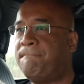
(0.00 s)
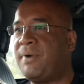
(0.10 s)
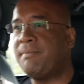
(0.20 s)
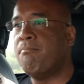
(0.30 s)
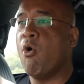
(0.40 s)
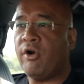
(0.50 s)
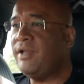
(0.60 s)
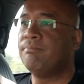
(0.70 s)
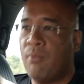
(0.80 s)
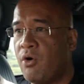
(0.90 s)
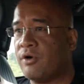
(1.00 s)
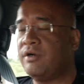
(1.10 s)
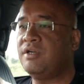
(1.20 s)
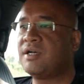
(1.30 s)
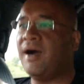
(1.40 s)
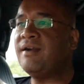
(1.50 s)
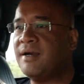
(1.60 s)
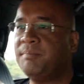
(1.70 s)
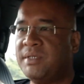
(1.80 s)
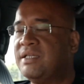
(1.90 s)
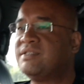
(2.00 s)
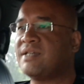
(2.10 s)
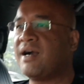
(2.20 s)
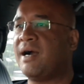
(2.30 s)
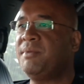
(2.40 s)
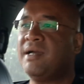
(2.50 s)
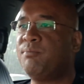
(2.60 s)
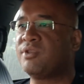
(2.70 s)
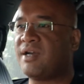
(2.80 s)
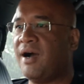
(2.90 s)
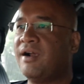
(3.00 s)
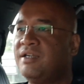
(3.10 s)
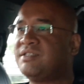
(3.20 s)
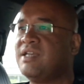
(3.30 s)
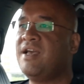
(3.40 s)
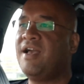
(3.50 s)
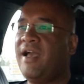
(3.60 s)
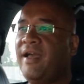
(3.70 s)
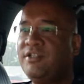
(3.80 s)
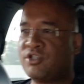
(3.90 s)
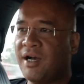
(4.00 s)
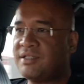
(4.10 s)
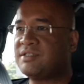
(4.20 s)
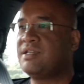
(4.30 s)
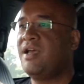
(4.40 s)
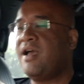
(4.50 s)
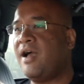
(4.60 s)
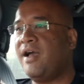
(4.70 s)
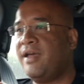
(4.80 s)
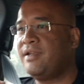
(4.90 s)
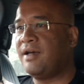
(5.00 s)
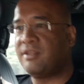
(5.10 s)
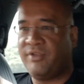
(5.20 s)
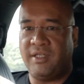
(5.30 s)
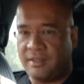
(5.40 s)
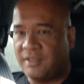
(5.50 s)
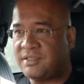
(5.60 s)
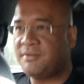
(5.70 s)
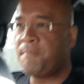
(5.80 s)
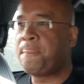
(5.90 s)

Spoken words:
But more and more car companies are coming up with cars and trucks and other vehicles